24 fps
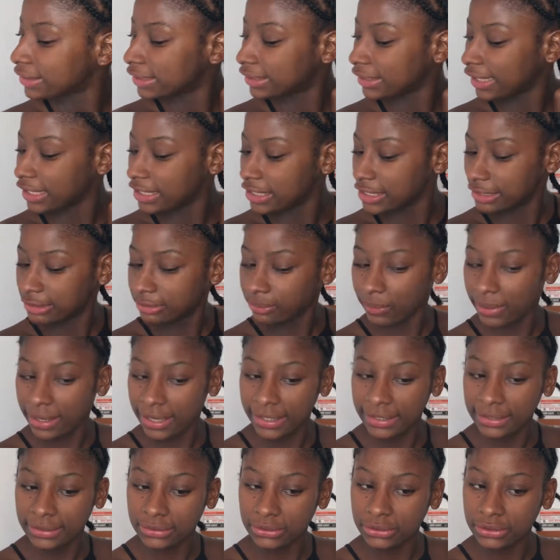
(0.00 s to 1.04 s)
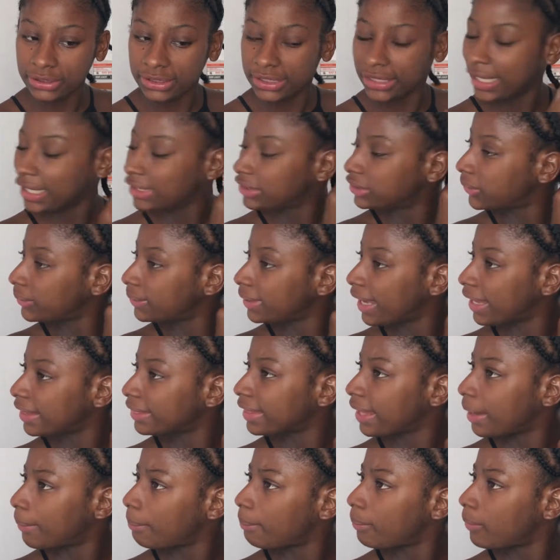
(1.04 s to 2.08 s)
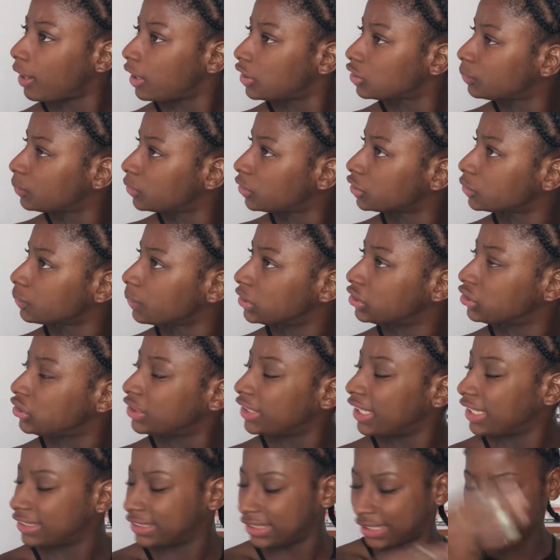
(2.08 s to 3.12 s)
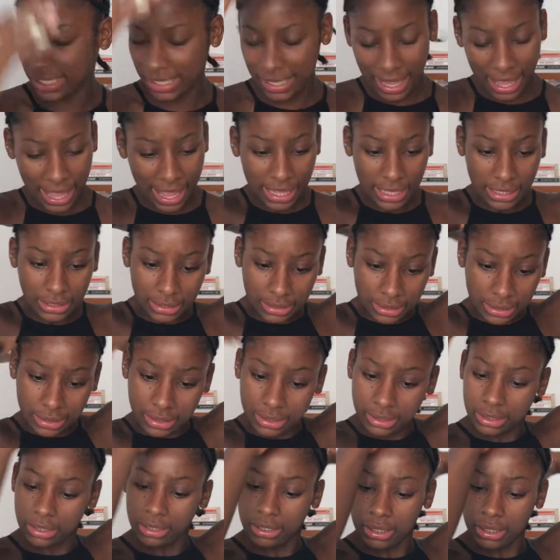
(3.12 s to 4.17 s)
and that is why you see I don't add that much, because once you get to the ends,